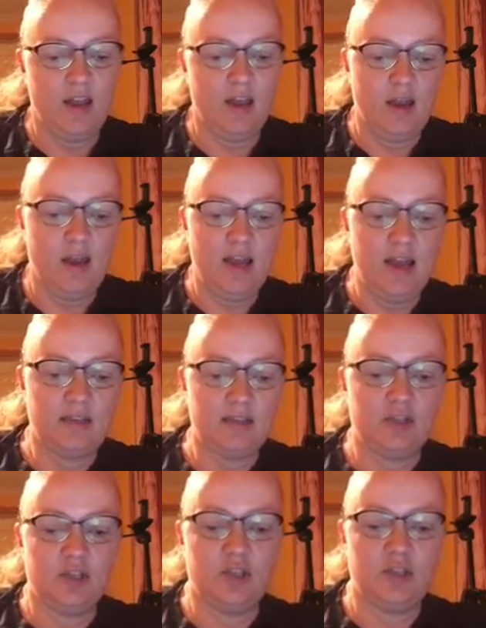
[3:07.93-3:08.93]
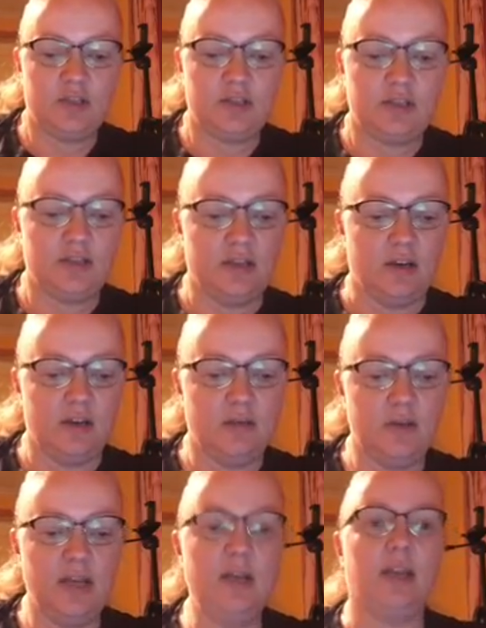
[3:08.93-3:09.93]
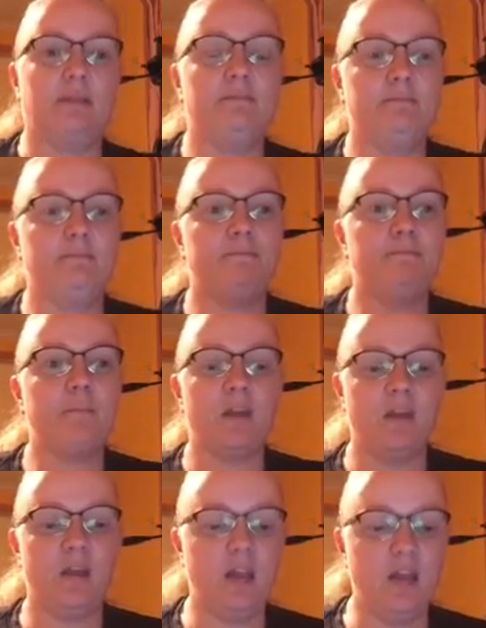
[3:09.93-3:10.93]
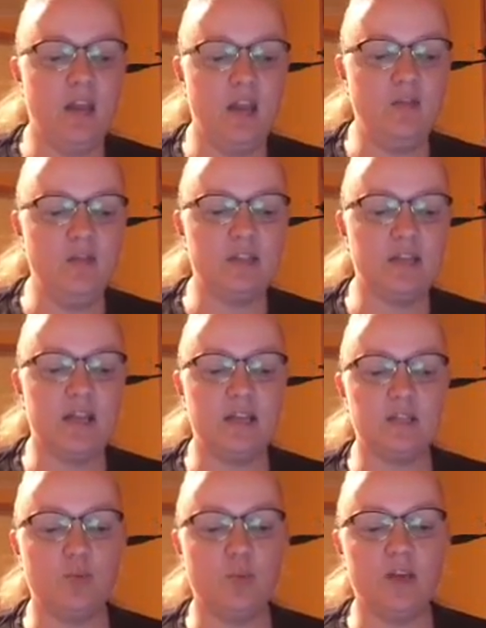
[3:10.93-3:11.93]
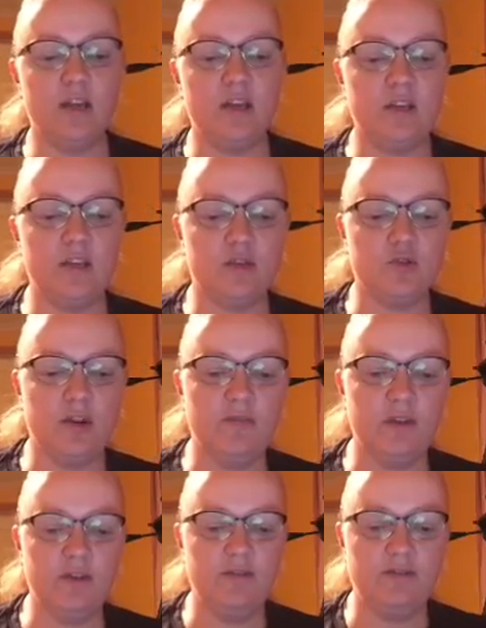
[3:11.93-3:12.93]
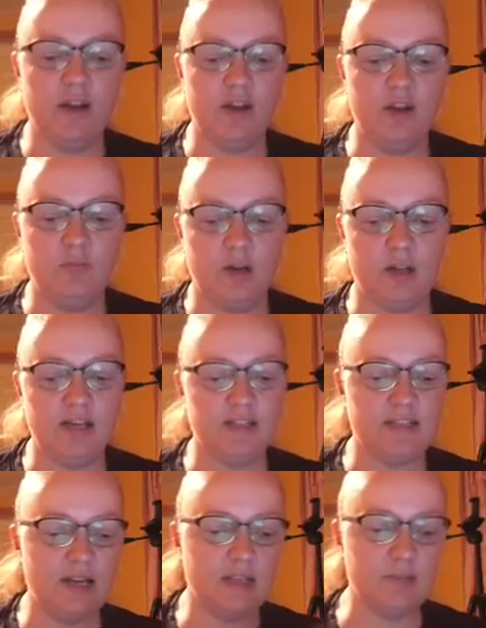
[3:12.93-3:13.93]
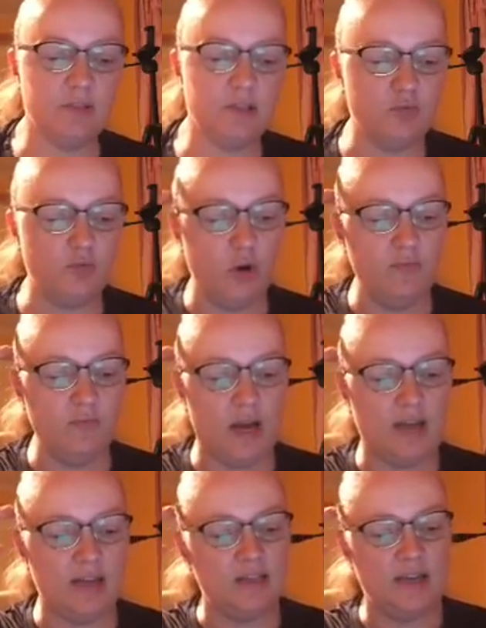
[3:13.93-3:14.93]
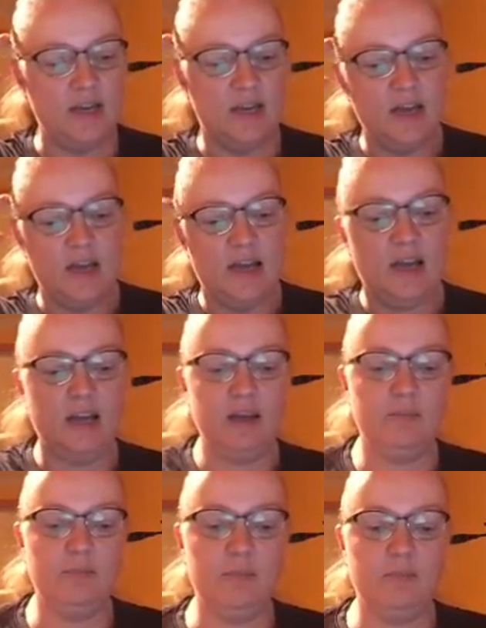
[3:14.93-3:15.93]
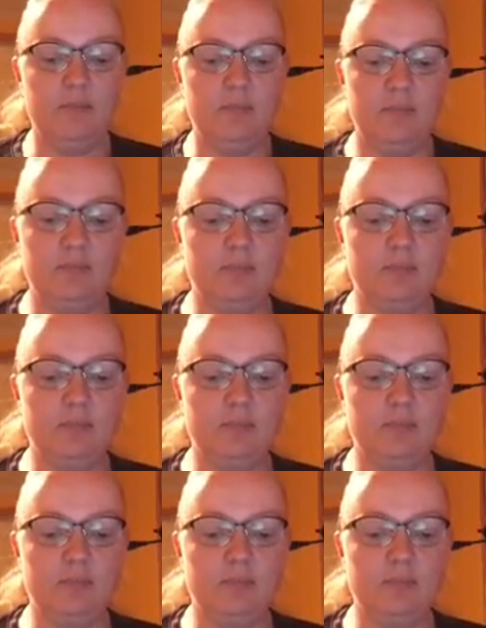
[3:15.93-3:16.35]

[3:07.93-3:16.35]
let's just start at the beginning. In the days when travelling vacuum cleaner salesmen roamed the land,